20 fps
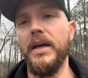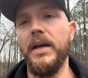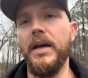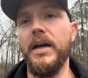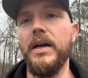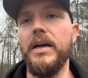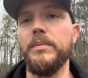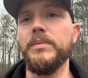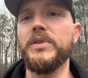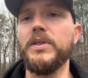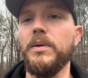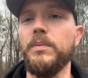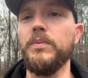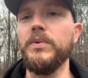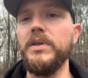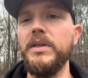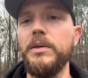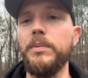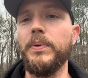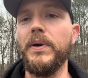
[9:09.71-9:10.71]
So I'm
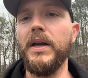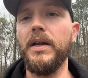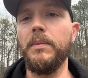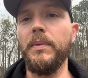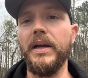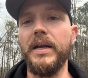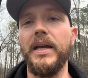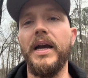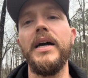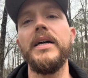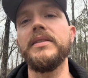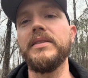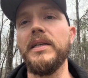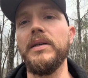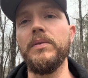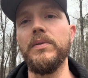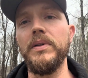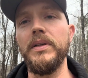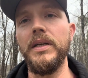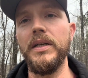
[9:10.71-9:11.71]
really proud of my guys.
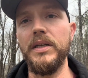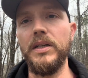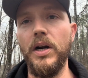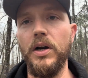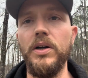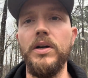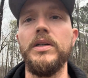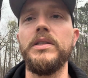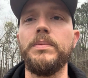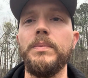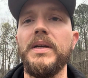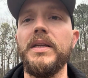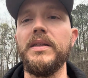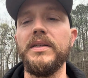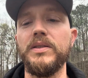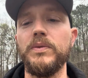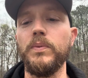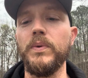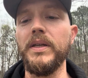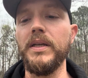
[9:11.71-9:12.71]
They really encouraged me
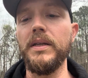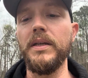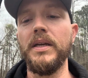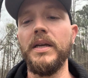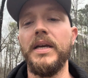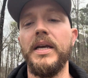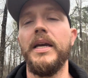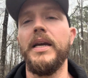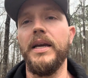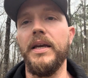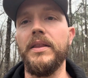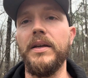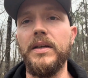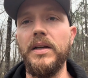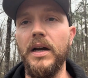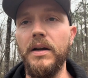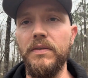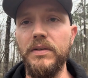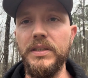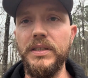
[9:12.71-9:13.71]
this week in the
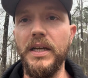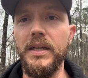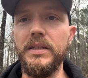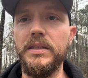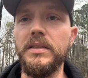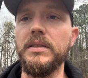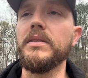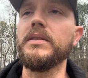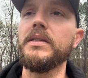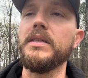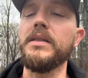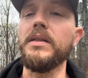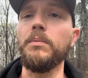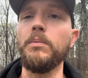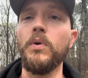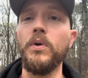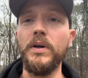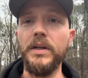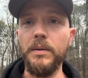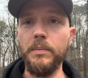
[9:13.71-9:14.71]
conversations in the
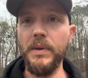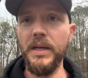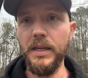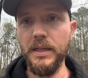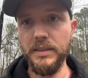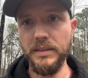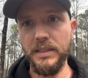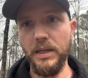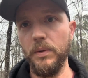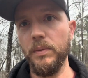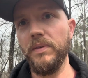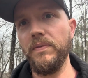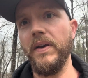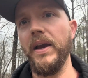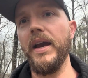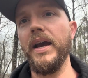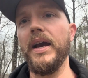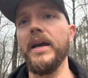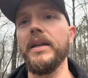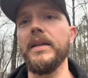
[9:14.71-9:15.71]
morning meetings that we've
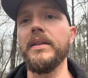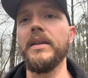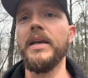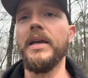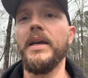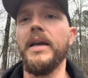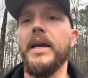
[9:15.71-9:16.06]
had, and